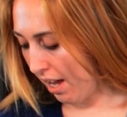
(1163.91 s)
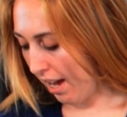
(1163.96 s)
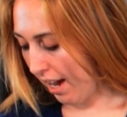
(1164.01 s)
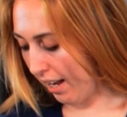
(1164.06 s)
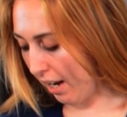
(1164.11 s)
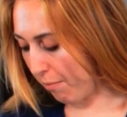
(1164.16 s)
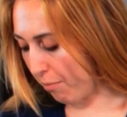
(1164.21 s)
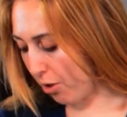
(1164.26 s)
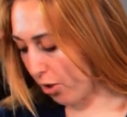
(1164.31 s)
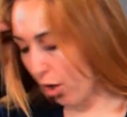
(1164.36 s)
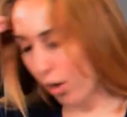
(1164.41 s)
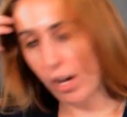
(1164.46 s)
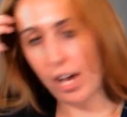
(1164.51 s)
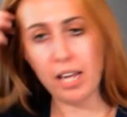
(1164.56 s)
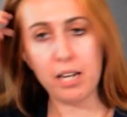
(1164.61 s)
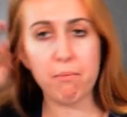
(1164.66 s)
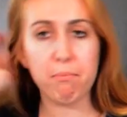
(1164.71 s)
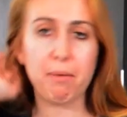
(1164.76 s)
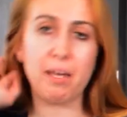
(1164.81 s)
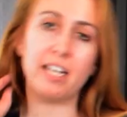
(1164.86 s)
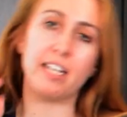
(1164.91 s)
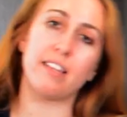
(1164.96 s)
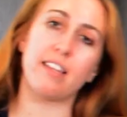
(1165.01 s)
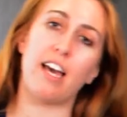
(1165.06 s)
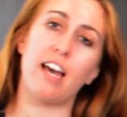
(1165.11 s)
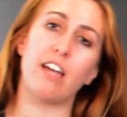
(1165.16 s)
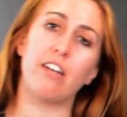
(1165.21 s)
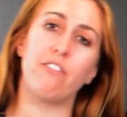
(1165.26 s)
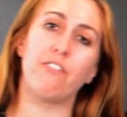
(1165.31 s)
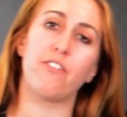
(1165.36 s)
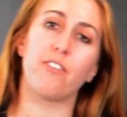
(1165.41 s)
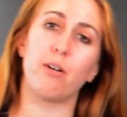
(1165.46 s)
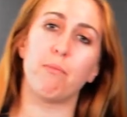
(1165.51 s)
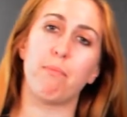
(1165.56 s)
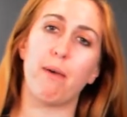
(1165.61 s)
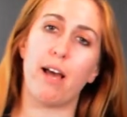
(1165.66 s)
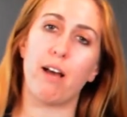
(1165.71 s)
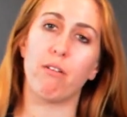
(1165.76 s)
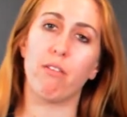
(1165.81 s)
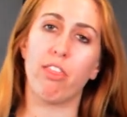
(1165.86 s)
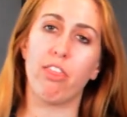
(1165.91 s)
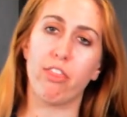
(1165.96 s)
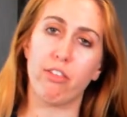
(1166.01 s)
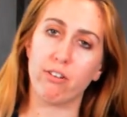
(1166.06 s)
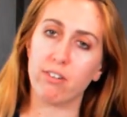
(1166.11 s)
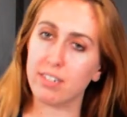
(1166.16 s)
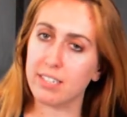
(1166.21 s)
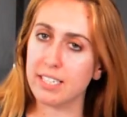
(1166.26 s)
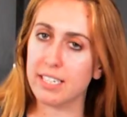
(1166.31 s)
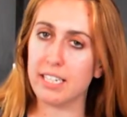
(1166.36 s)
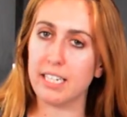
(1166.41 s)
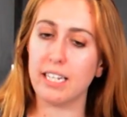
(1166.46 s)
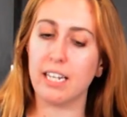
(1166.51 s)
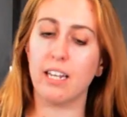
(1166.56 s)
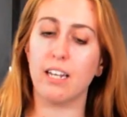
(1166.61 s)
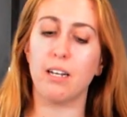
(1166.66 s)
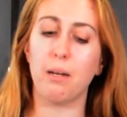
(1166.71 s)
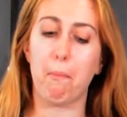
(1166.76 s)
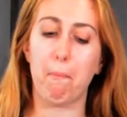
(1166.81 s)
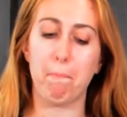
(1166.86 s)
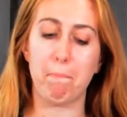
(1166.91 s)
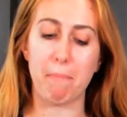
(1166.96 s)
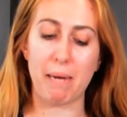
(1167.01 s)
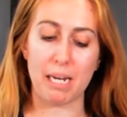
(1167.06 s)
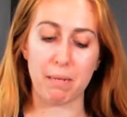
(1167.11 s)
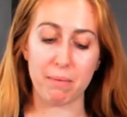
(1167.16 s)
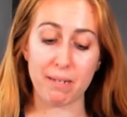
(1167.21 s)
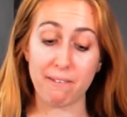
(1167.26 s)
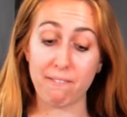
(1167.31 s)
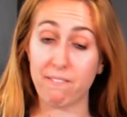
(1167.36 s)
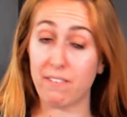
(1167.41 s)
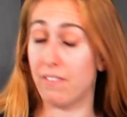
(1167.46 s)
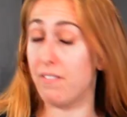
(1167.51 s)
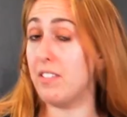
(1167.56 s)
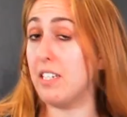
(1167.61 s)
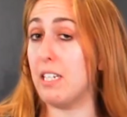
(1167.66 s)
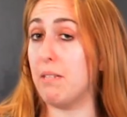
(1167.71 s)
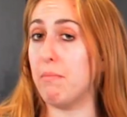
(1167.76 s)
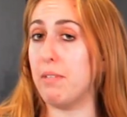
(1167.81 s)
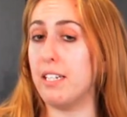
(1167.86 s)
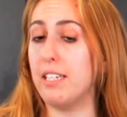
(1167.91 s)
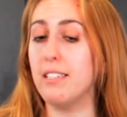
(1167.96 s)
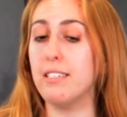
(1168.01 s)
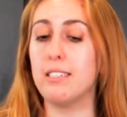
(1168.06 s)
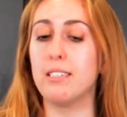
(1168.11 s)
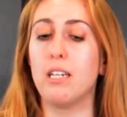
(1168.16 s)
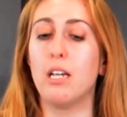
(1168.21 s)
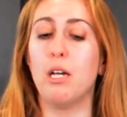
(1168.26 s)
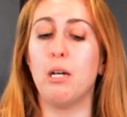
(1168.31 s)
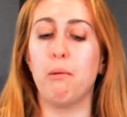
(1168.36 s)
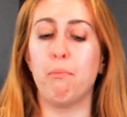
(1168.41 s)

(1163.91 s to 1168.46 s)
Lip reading: And I'm gonna go ahead and bake that for about 13, maybe 15 minutes,